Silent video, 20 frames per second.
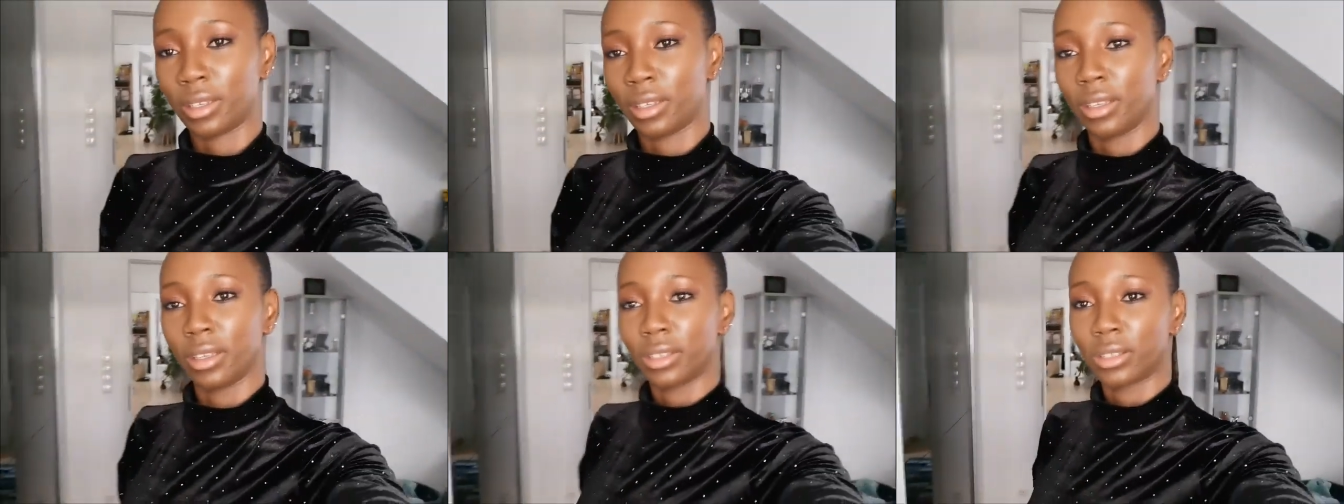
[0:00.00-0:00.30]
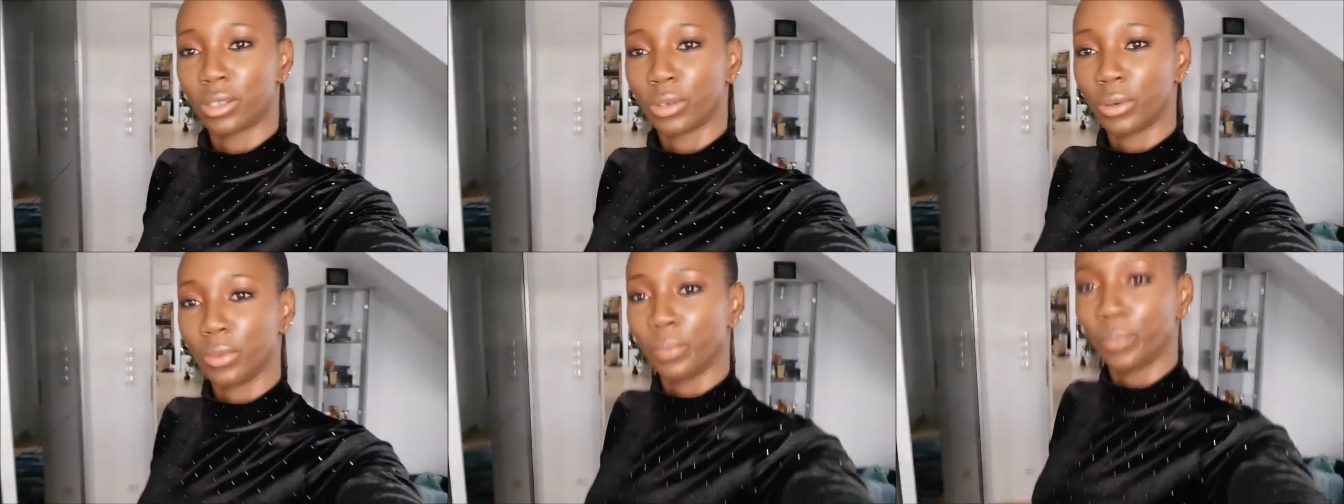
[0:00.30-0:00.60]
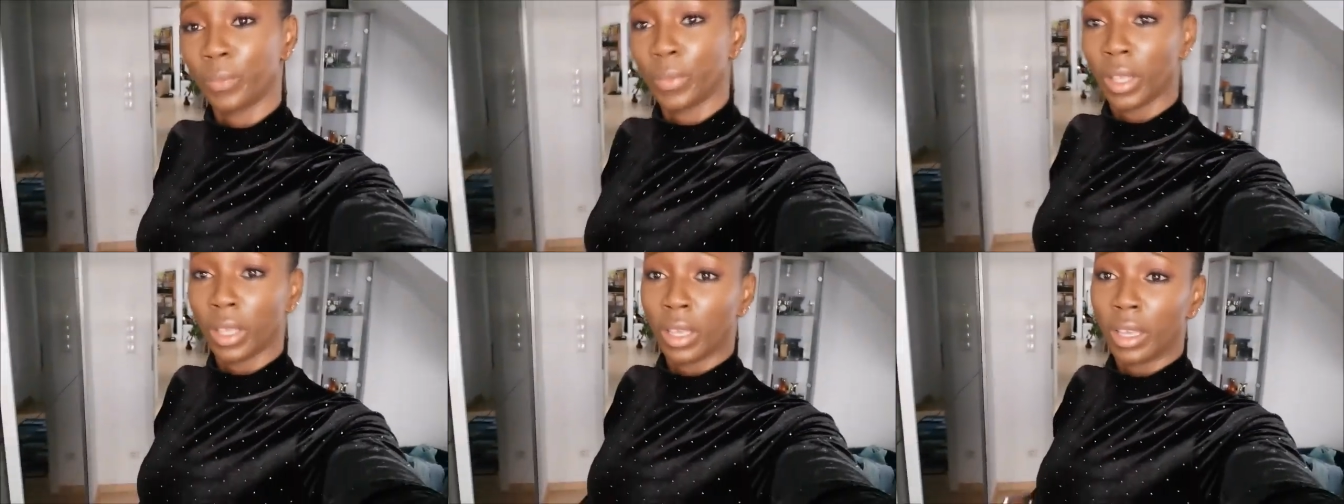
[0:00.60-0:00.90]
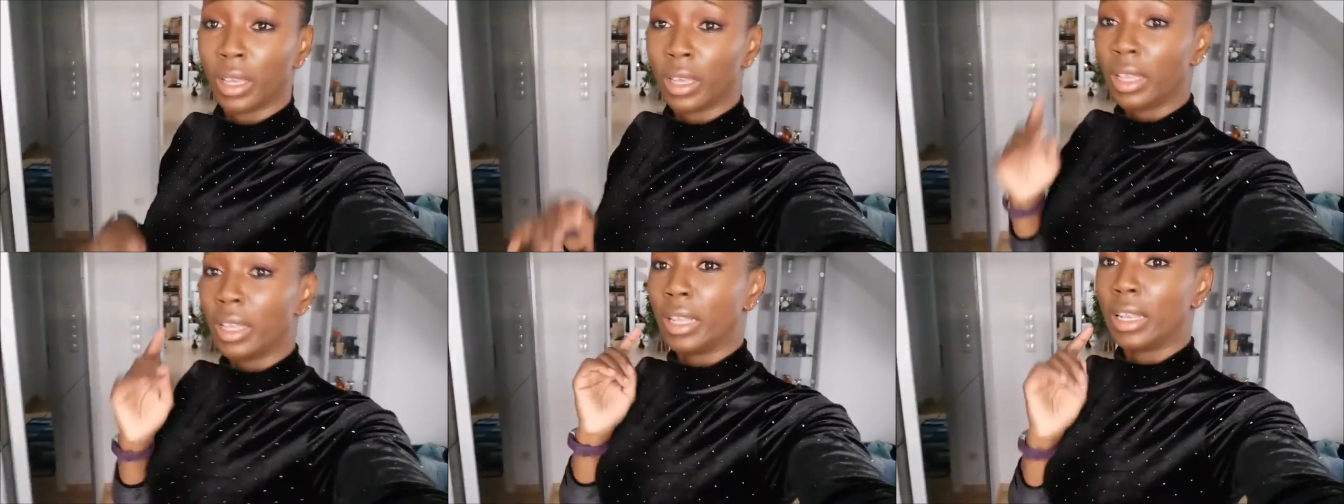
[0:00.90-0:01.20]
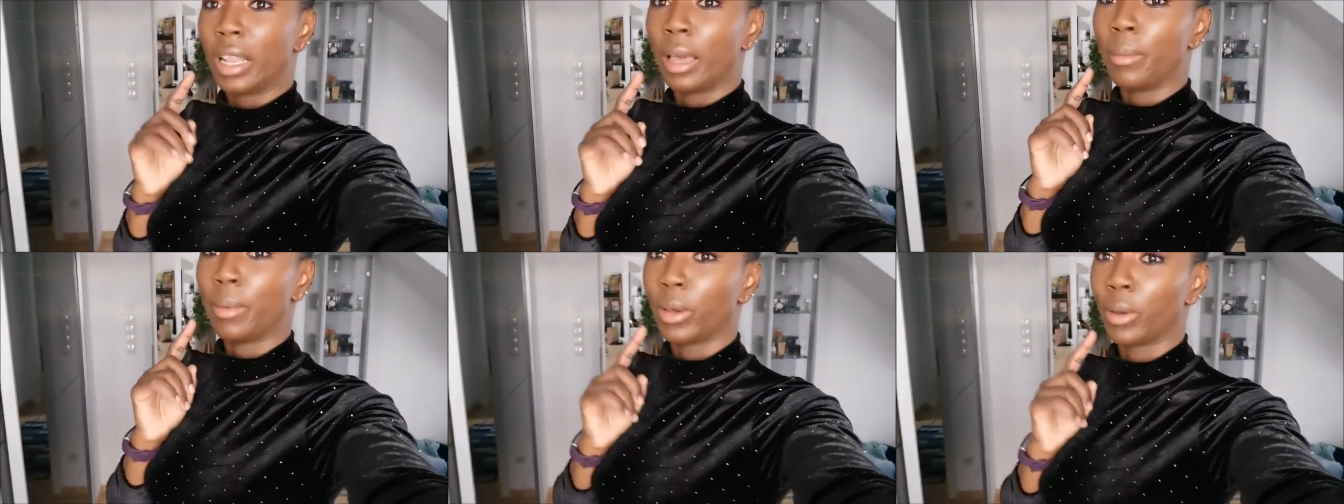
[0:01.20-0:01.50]
So
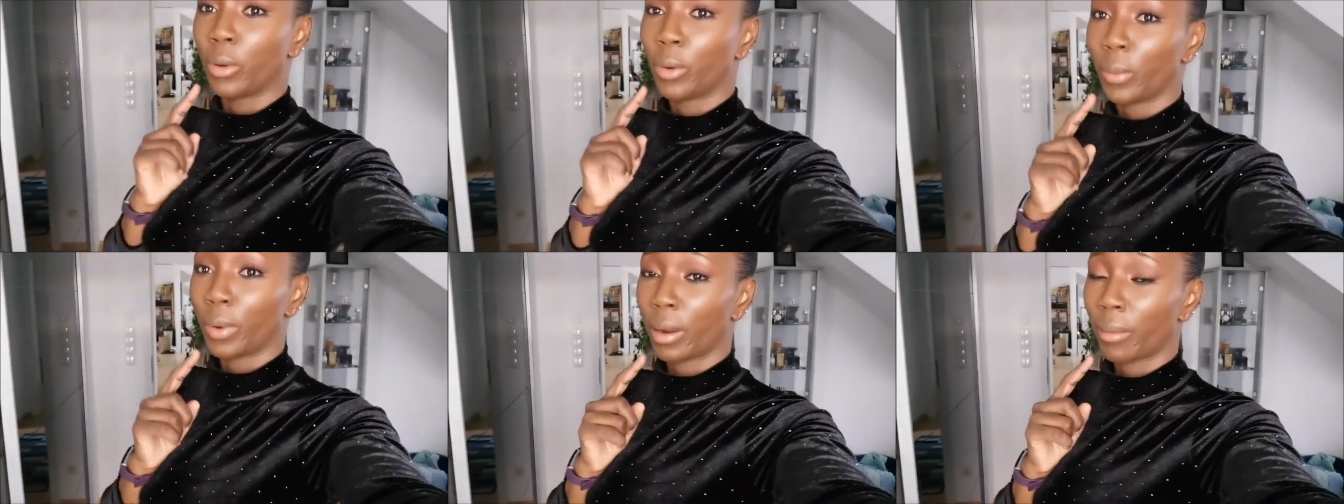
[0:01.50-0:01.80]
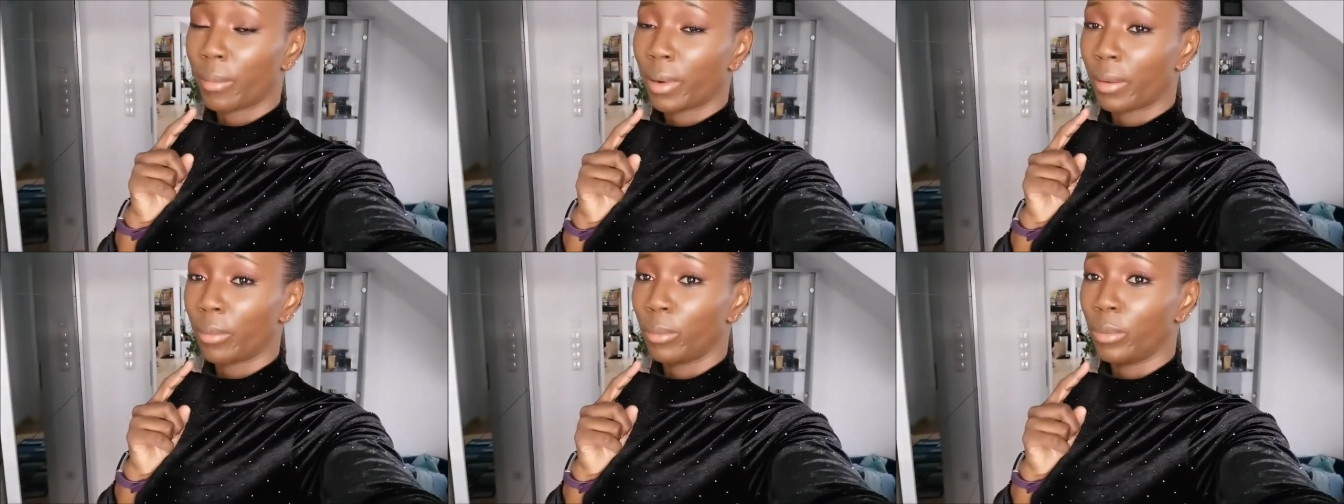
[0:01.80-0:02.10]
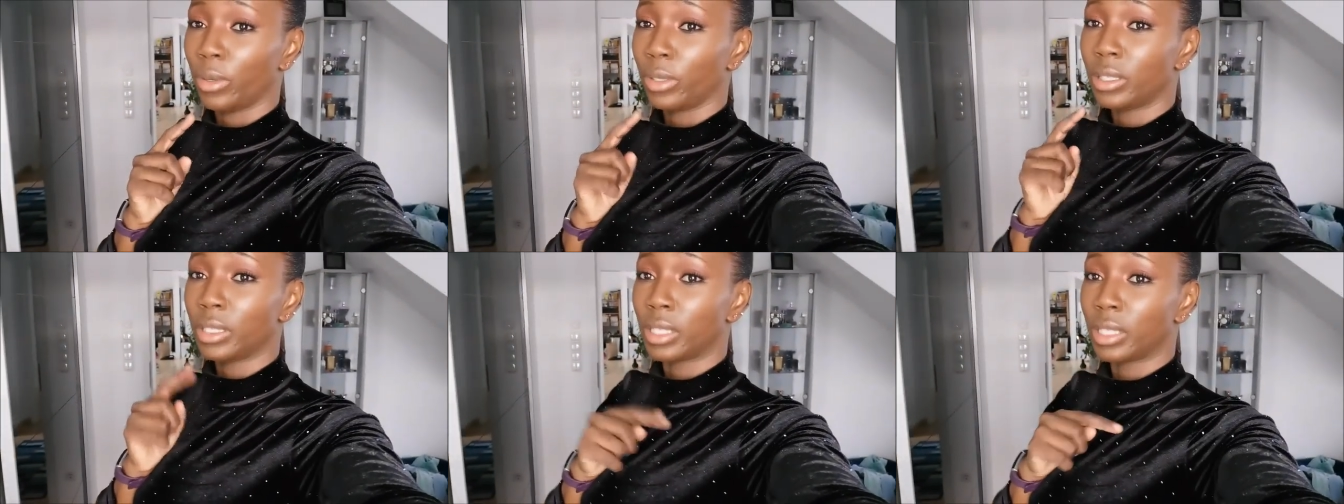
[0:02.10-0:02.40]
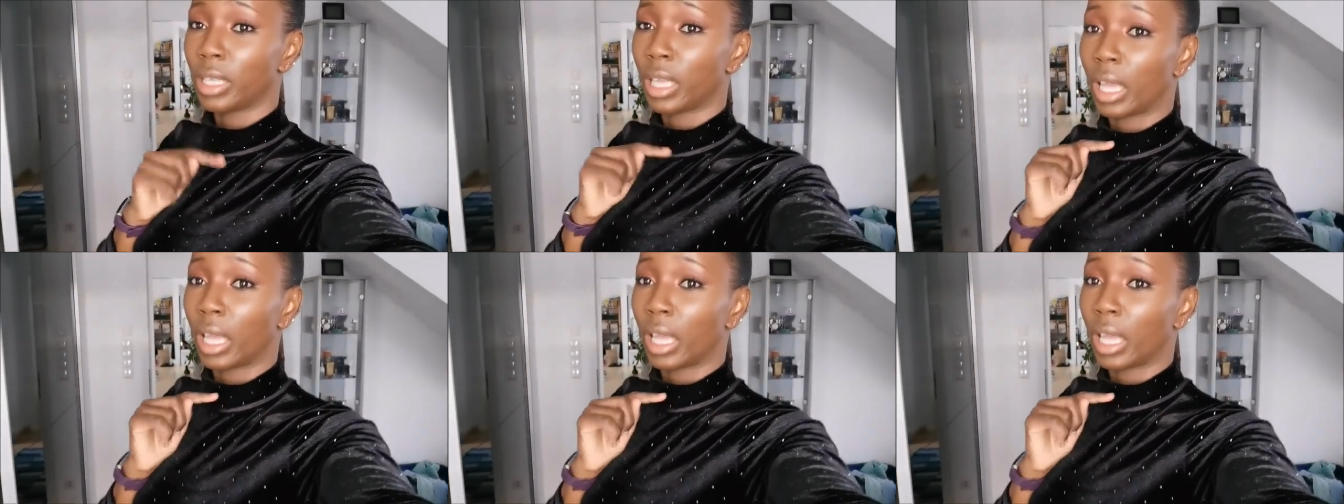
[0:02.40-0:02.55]
let me go wear my boots,